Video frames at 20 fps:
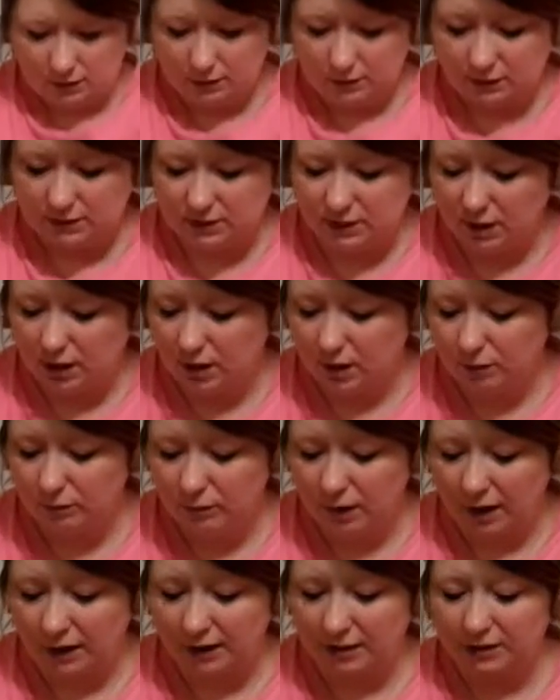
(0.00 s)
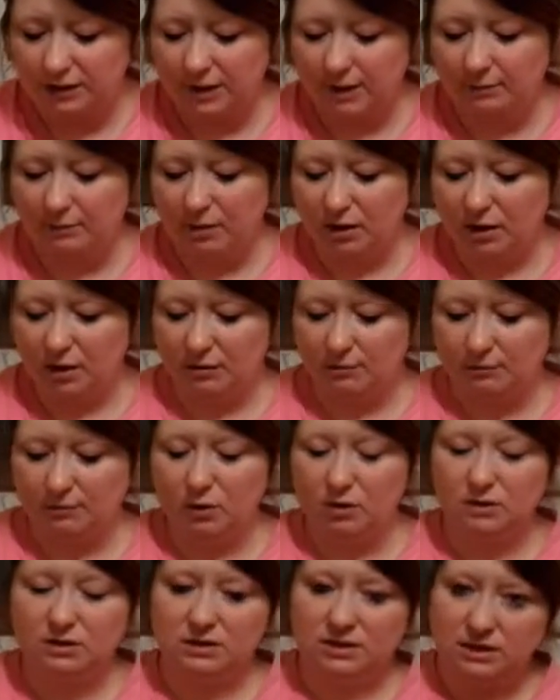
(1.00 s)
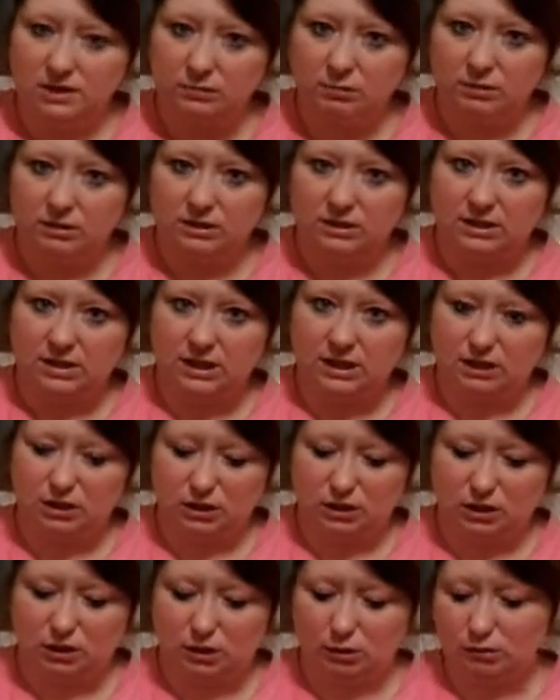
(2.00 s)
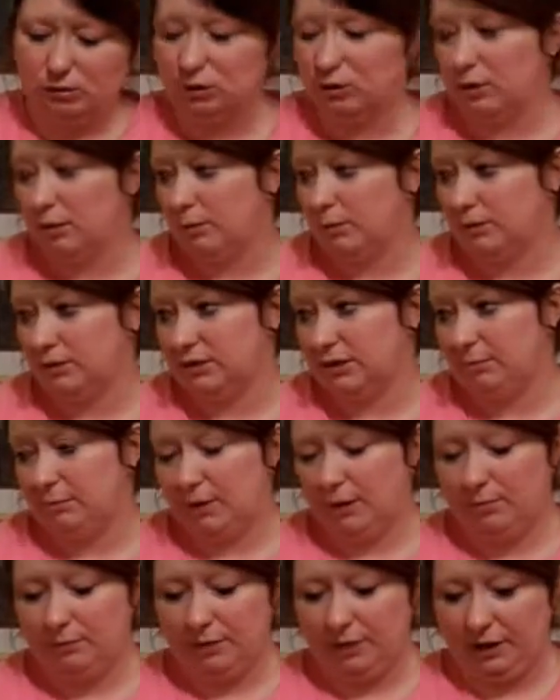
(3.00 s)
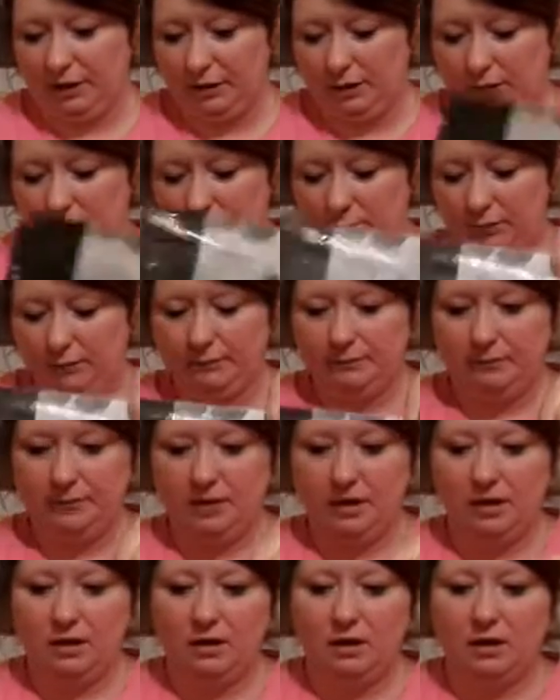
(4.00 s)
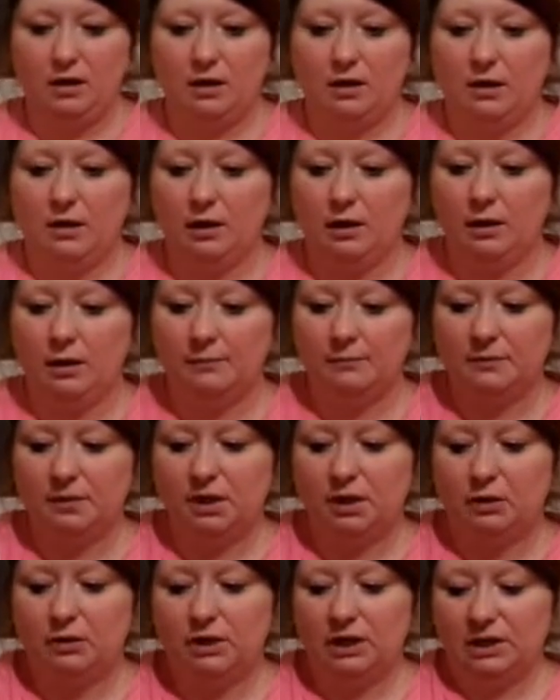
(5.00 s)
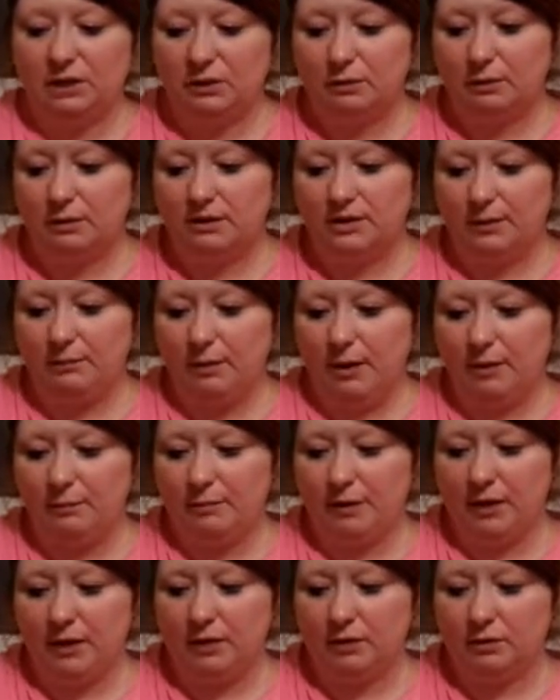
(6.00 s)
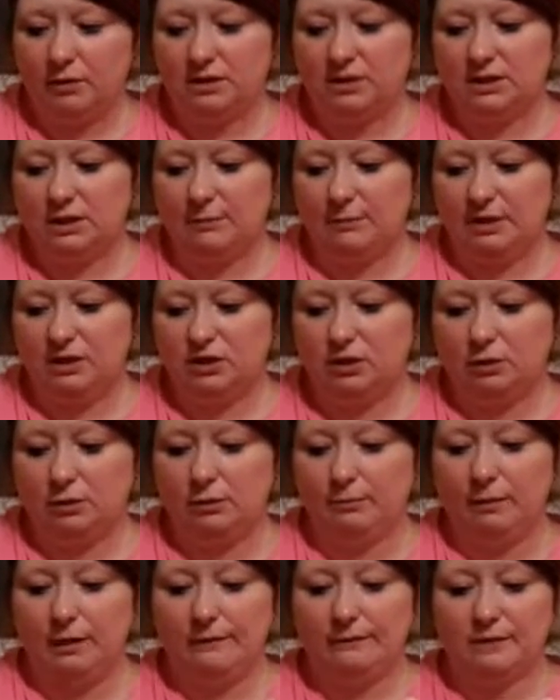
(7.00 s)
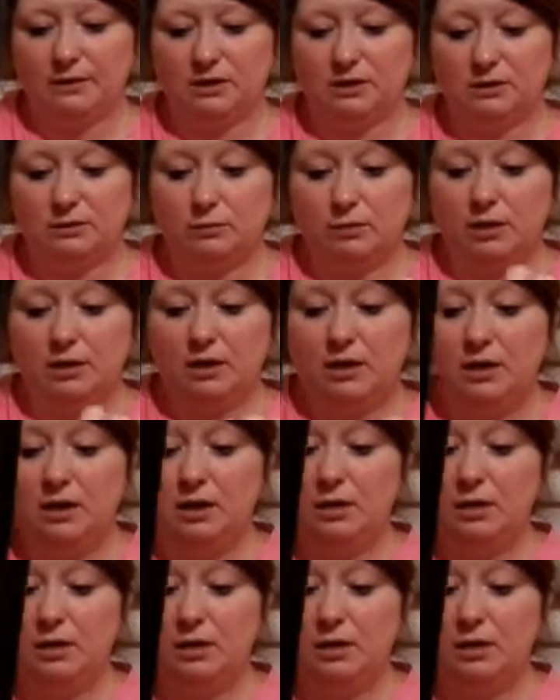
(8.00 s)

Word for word: These are all records I bought. Most these ones that I just showed you are ones I bought brand new. Um, the only other ones I bought brand new are some I showed in my first one,